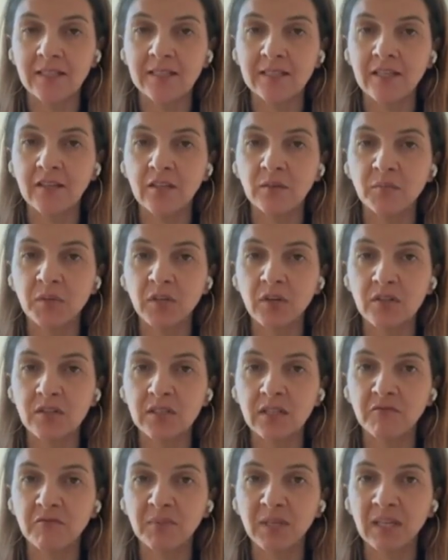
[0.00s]
either because
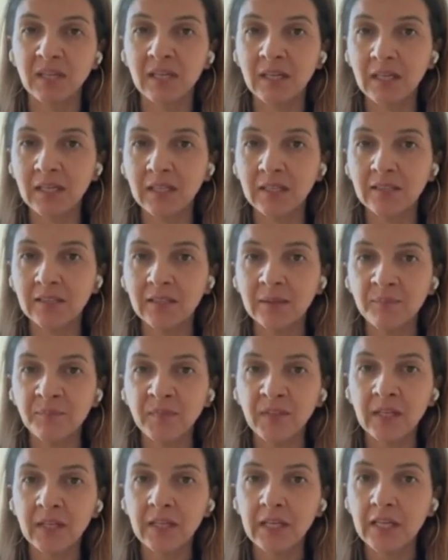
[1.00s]
they've been killed,
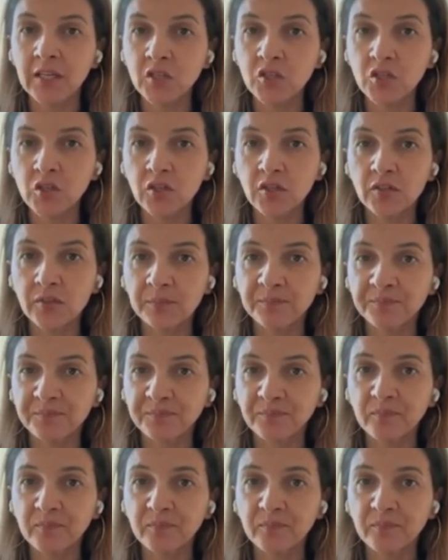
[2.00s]
injured,